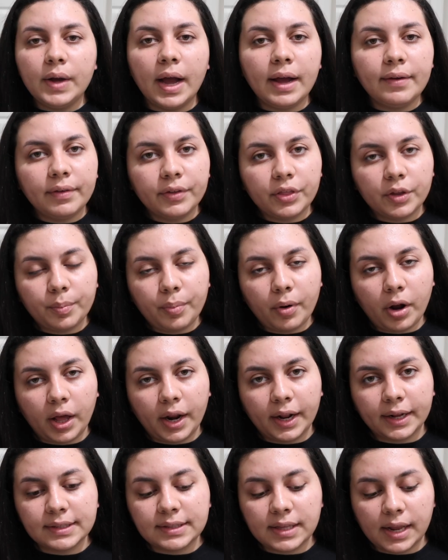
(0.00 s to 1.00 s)
do have other
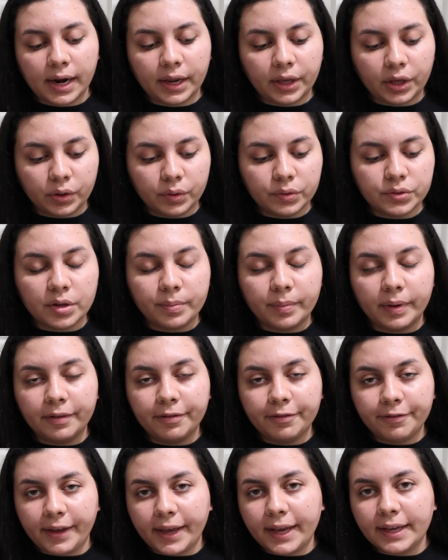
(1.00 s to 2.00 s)
products that I use on my
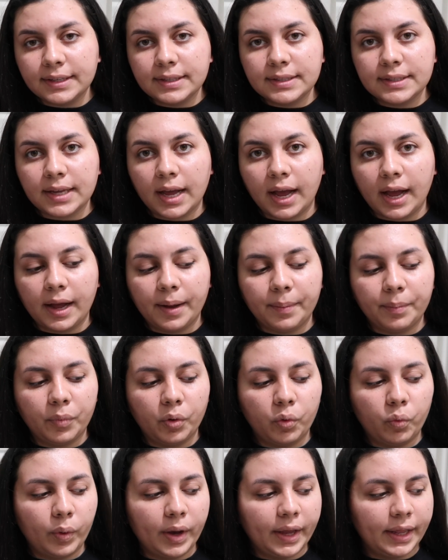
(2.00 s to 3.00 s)
face
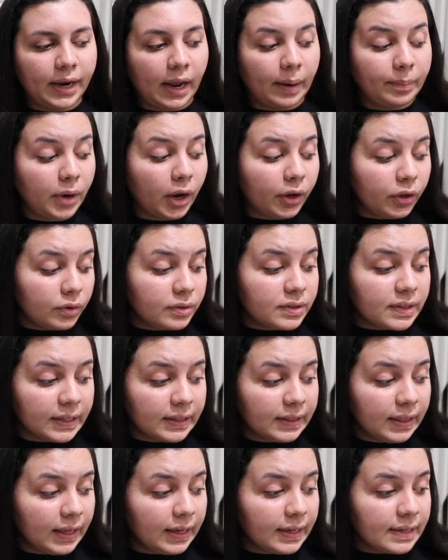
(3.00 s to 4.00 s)
when I'm not
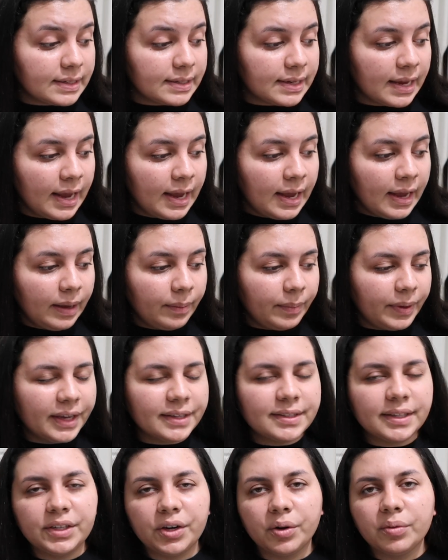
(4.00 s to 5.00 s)
using these,
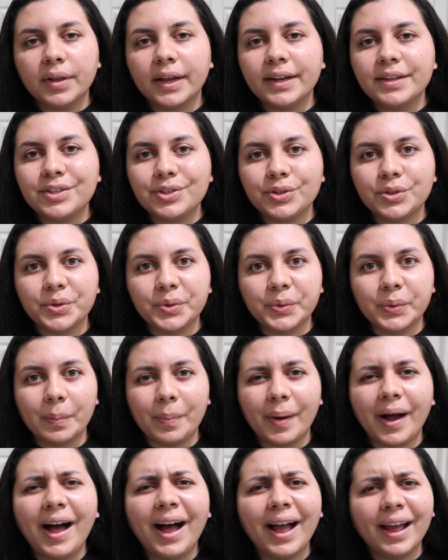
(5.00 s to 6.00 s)
because I don't like
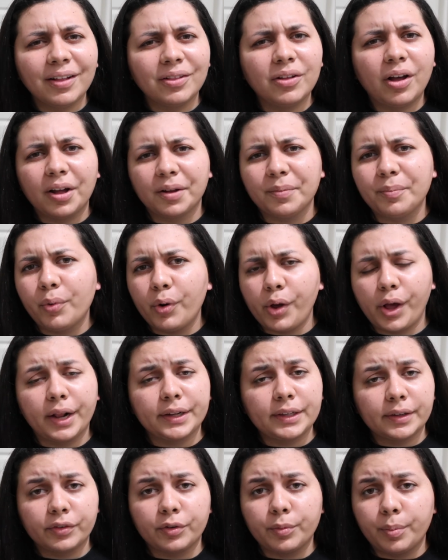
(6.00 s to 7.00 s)
to pile on
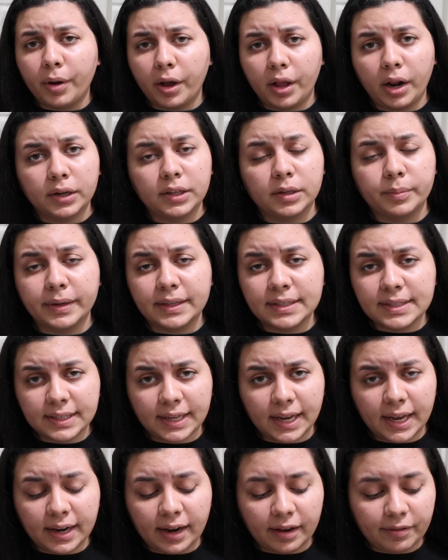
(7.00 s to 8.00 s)
product after product on my
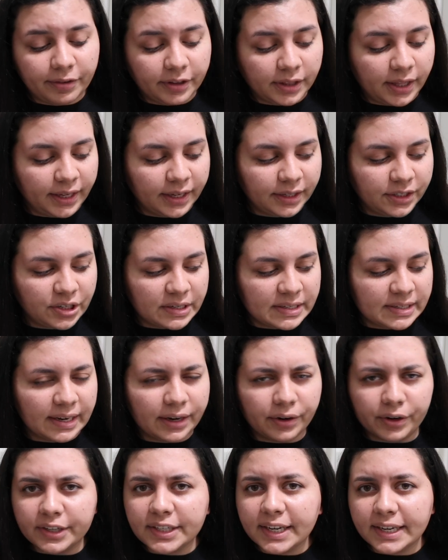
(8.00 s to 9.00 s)
skin. I feel like it
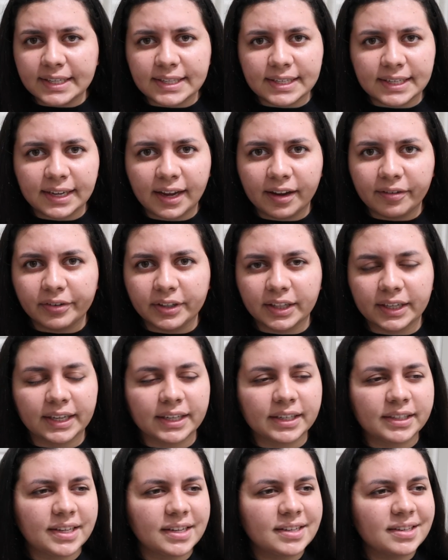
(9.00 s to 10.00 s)
just irritates it. I feel like
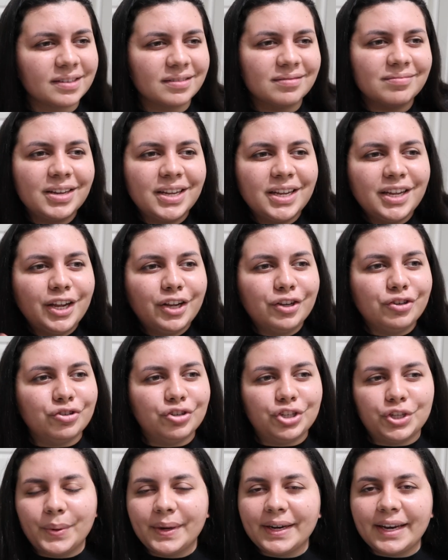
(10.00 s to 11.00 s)
it doesn't
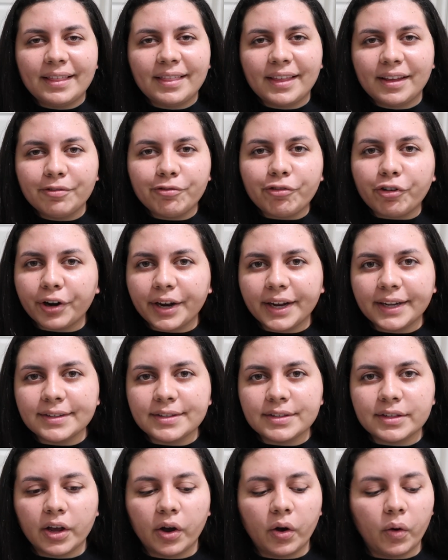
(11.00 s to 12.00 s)
do anything for
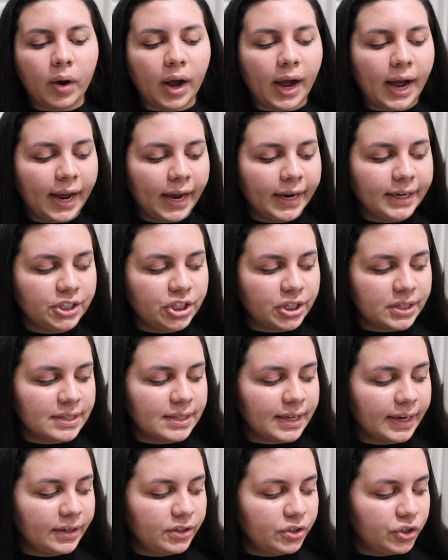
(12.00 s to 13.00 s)
it. So I
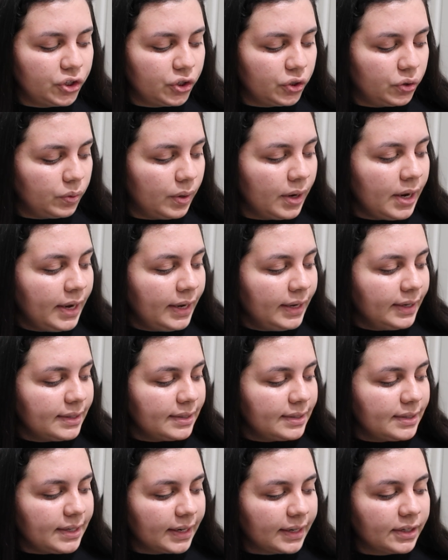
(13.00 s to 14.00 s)
just like to
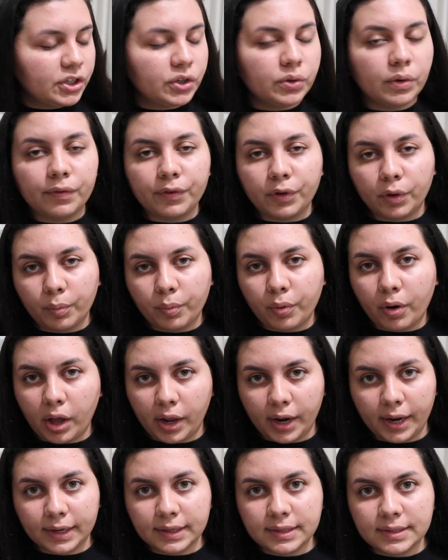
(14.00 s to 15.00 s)
stick to a few
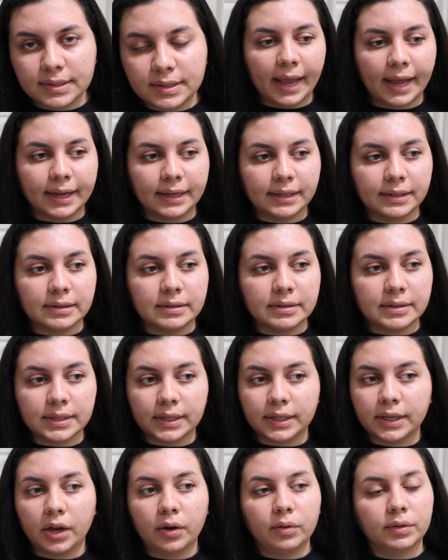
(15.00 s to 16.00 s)
products and,
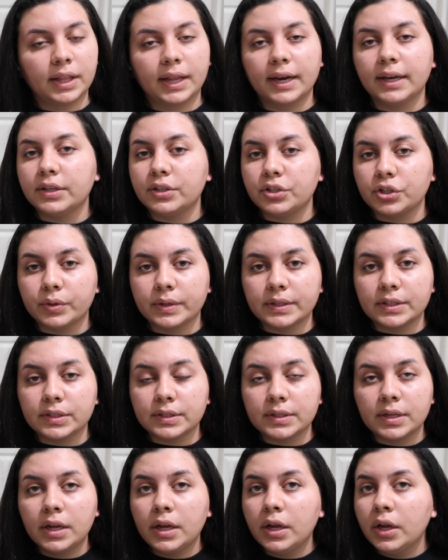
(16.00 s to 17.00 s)
you know, let it do
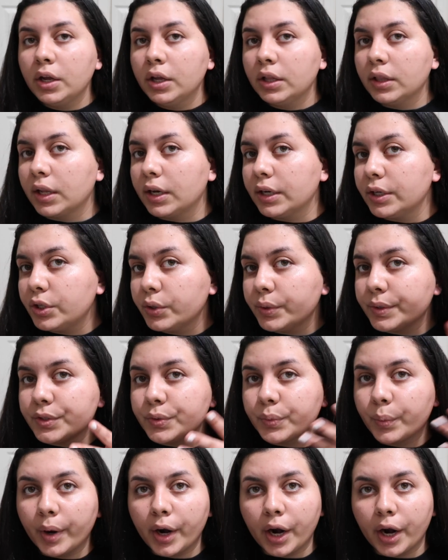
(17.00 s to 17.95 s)
its